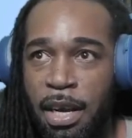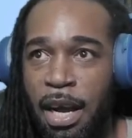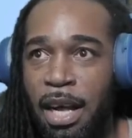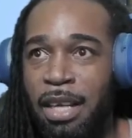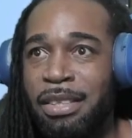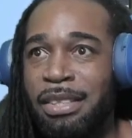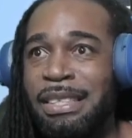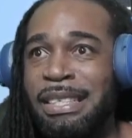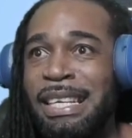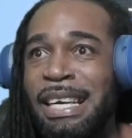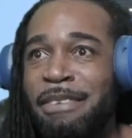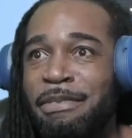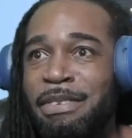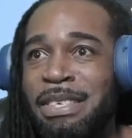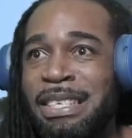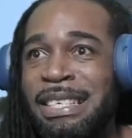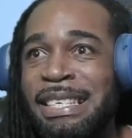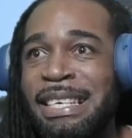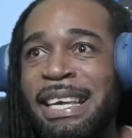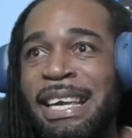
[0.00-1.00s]
I'll never
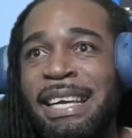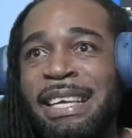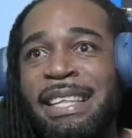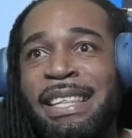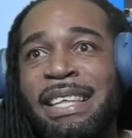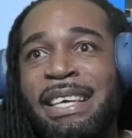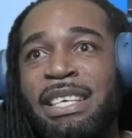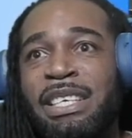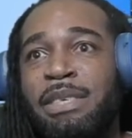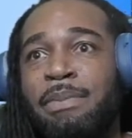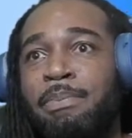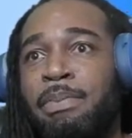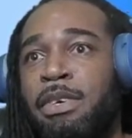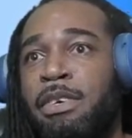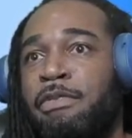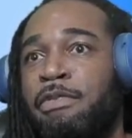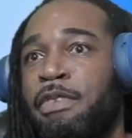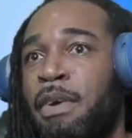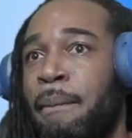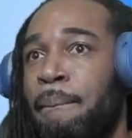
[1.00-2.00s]
say anything is
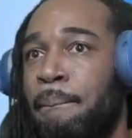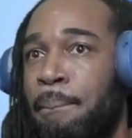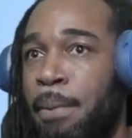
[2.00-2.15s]
perfect,